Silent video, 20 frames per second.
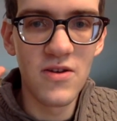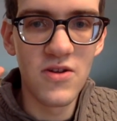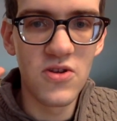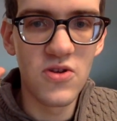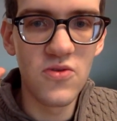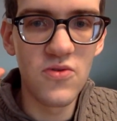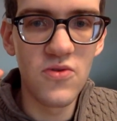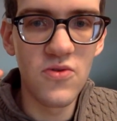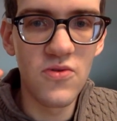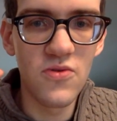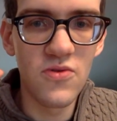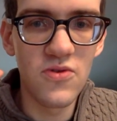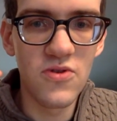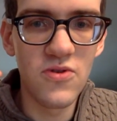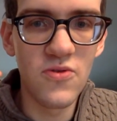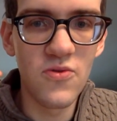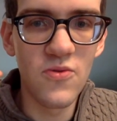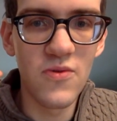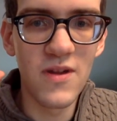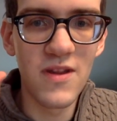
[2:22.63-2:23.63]
to
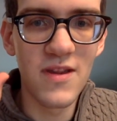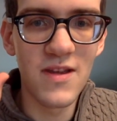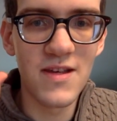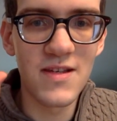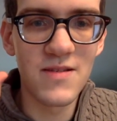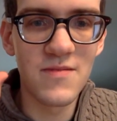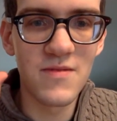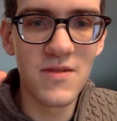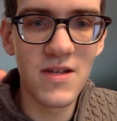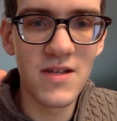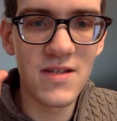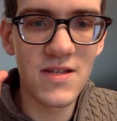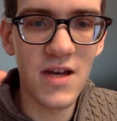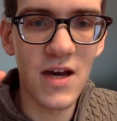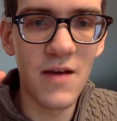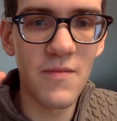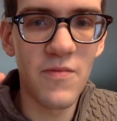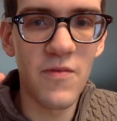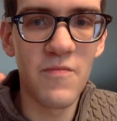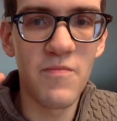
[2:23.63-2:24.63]
when this
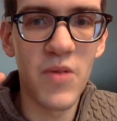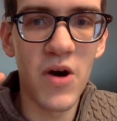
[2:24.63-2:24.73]
type of